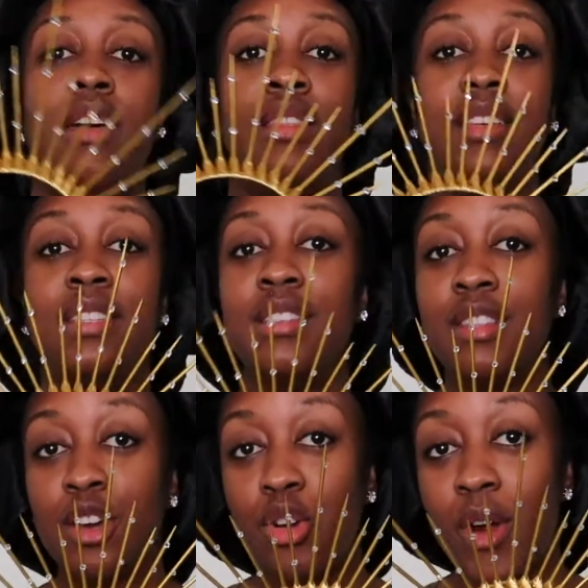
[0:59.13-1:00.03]
This is
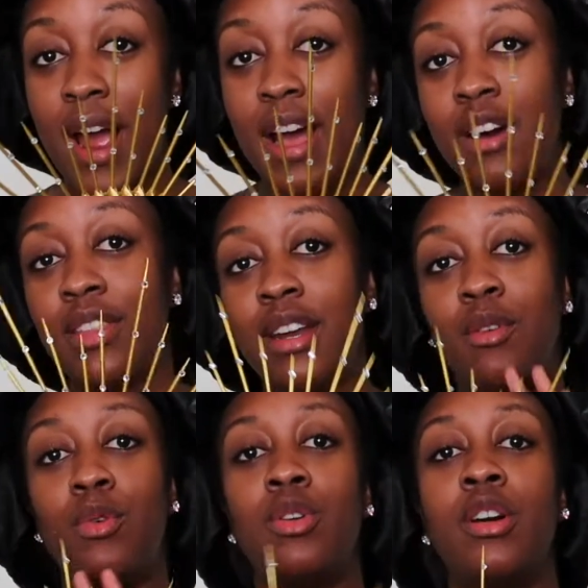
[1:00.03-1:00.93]
the crown that I
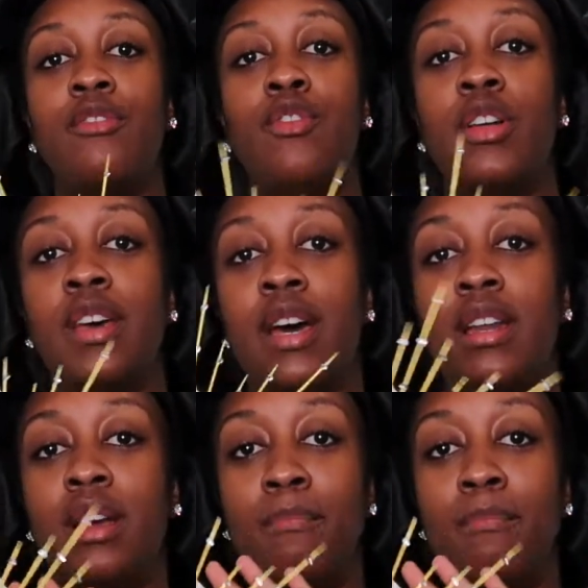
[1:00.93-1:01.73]
wore for that